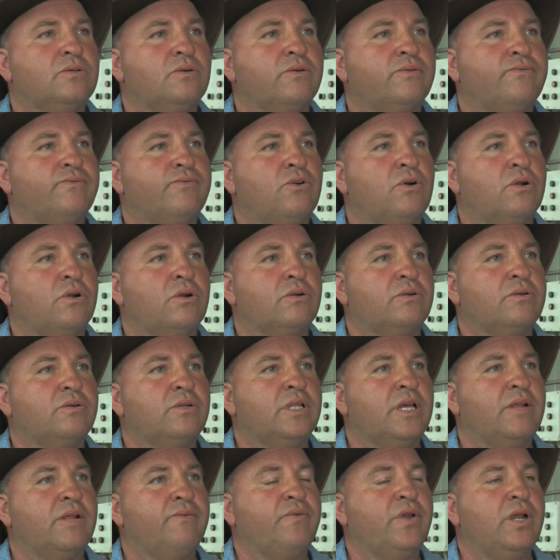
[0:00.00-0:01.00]
sort of got
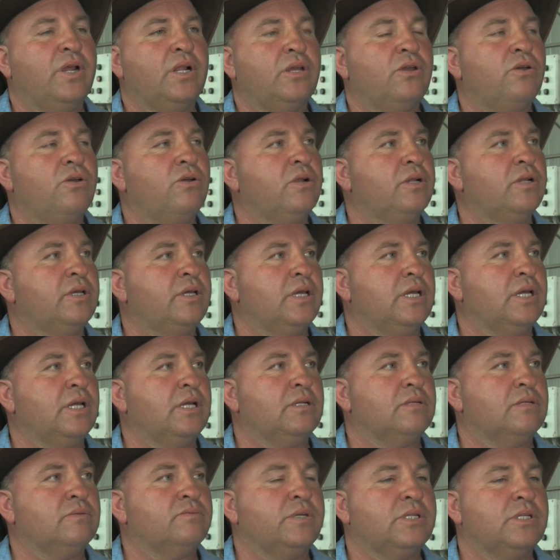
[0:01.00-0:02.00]
onto that fairly early
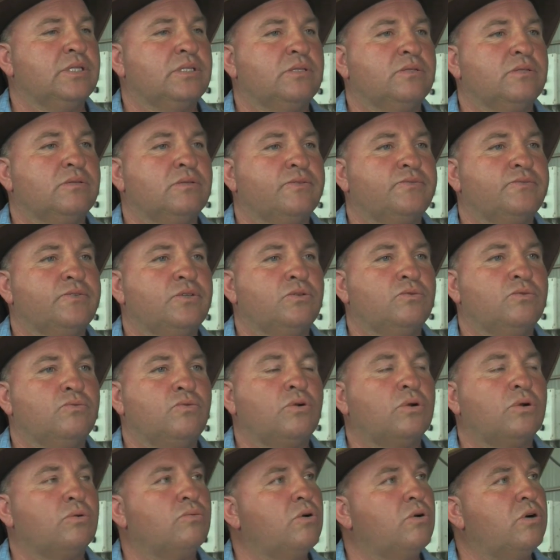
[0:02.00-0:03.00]
and went to a few
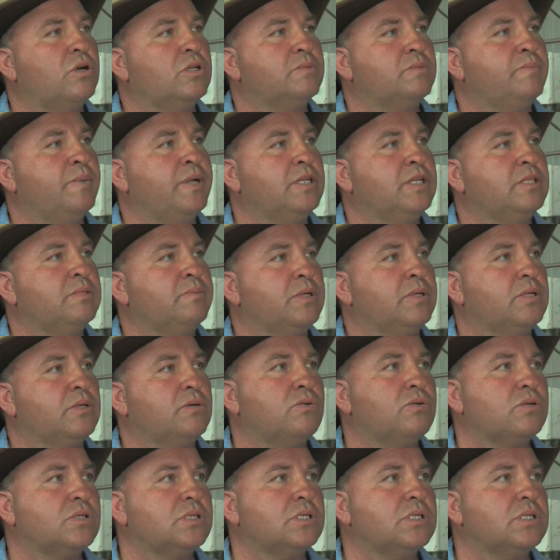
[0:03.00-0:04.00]
water-wise management
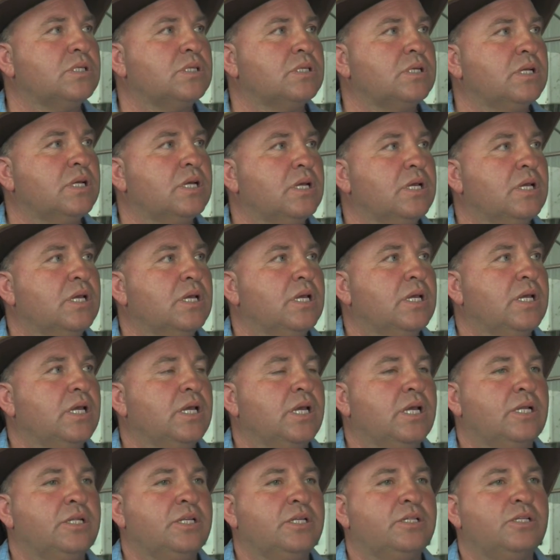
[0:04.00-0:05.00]
courses
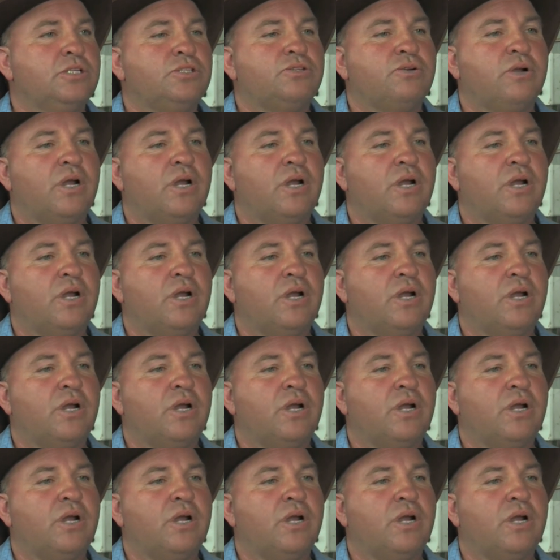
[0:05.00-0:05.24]
and did the